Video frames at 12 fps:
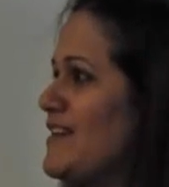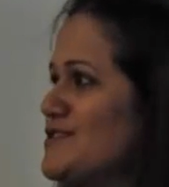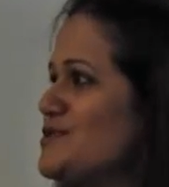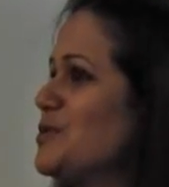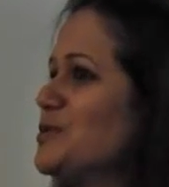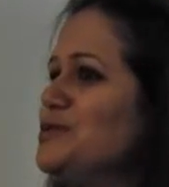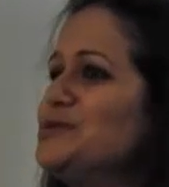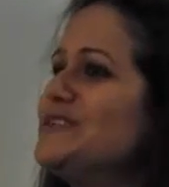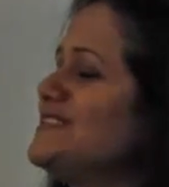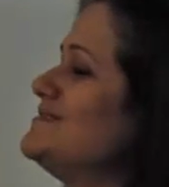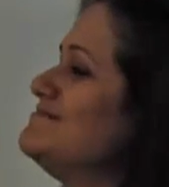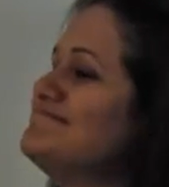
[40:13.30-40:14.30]
So you
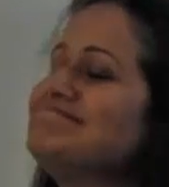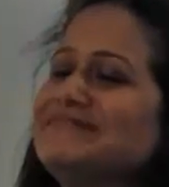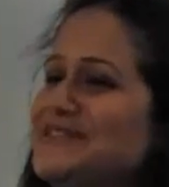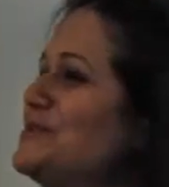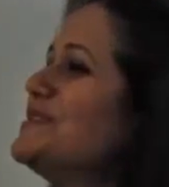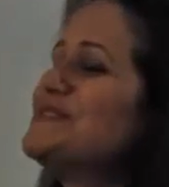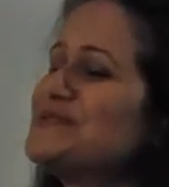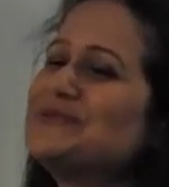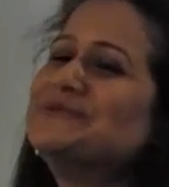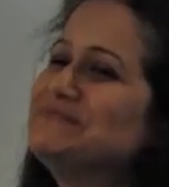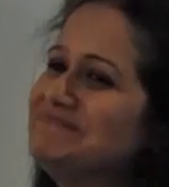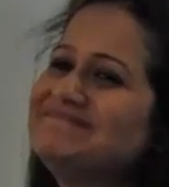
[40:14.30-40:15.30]
can you can
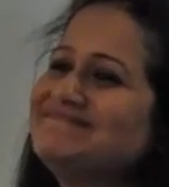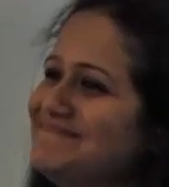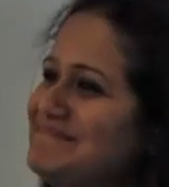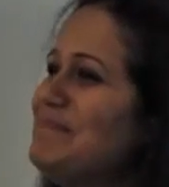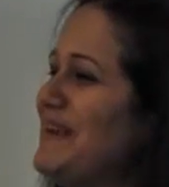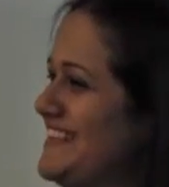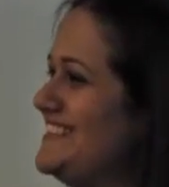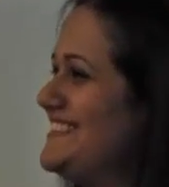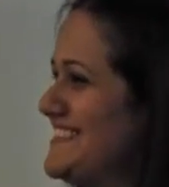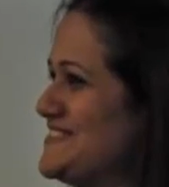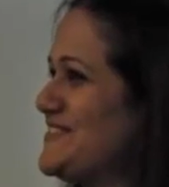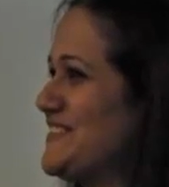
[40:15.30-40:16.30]
do many
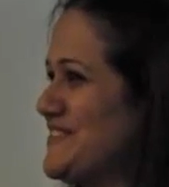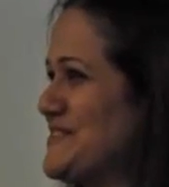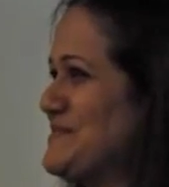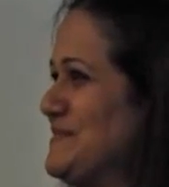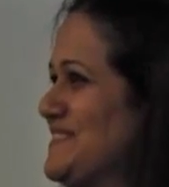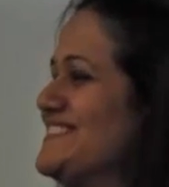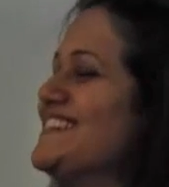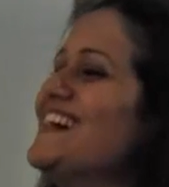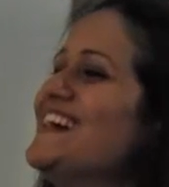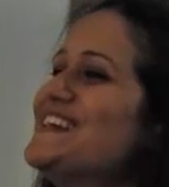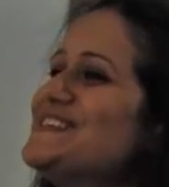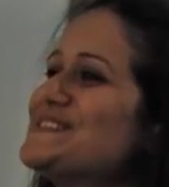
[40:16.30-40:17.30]
things with CRISPR.
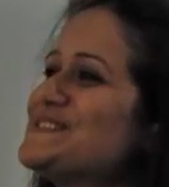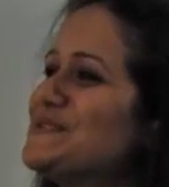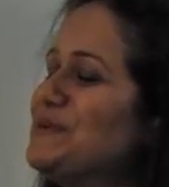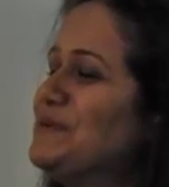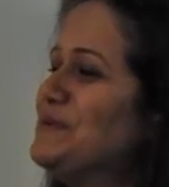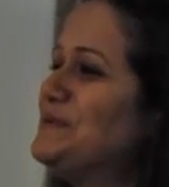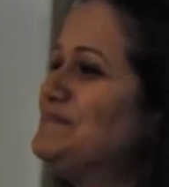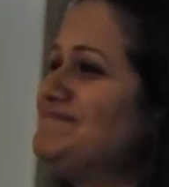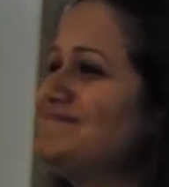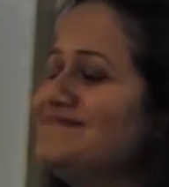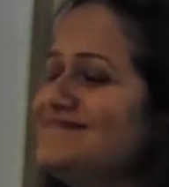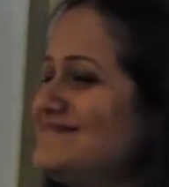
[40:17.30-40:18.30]
So
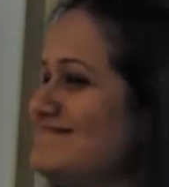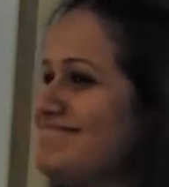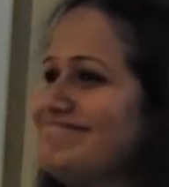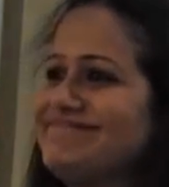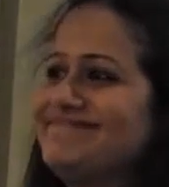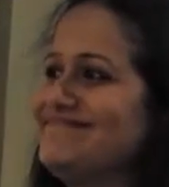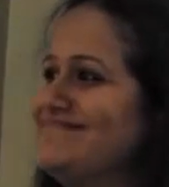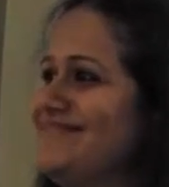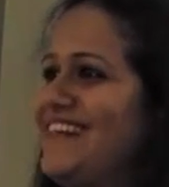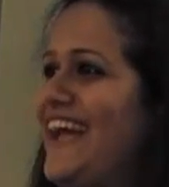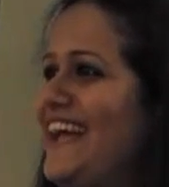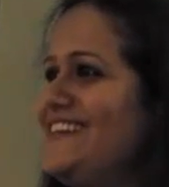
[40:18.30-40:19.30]

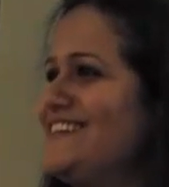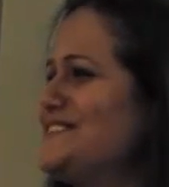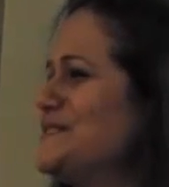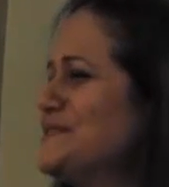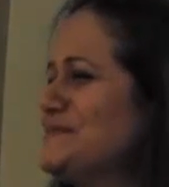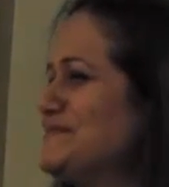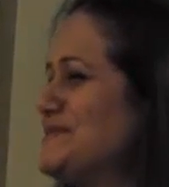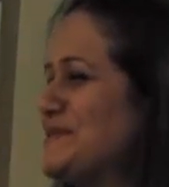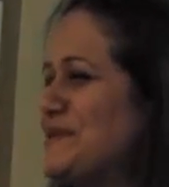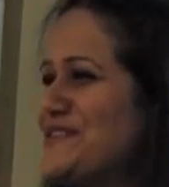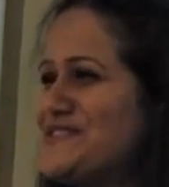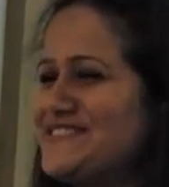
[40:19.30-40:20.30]
any other
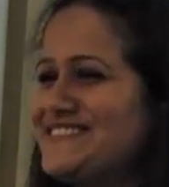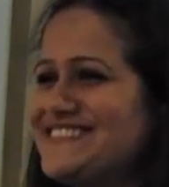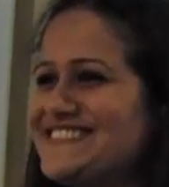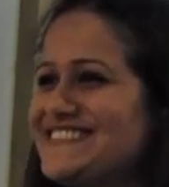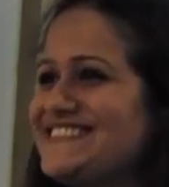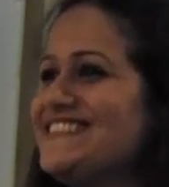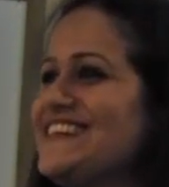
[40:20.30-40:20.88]
questions?